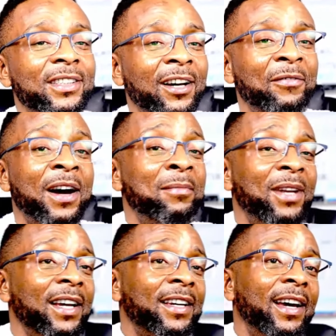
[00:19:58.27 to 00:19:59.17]
If I'm like,
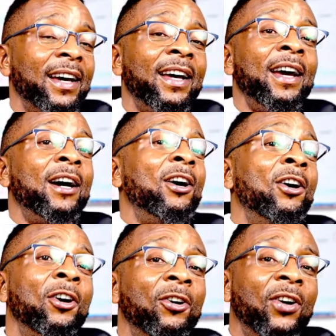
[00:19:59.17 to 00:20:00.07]

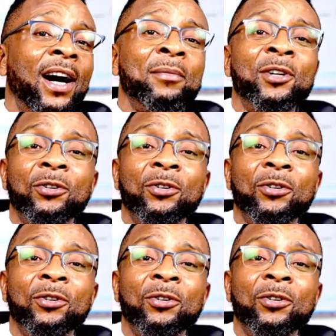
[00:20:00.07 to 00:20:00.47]
I'm gonna go